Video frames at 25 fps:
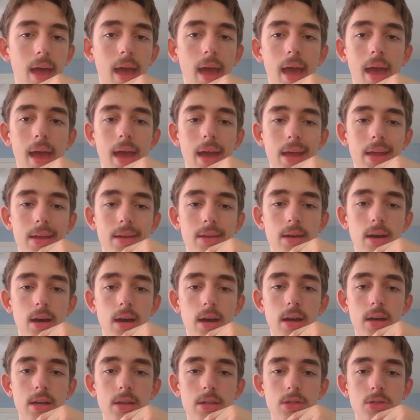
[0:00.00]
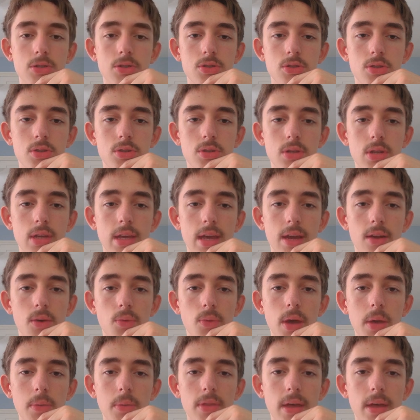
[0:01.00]
and I should get
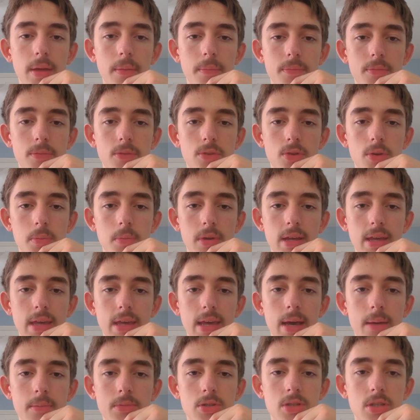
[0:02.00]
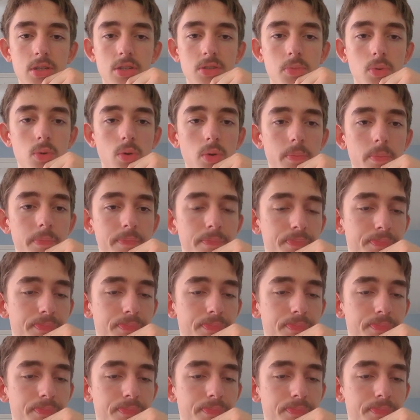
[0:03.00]
away with it. So I'm going to capture this pawn.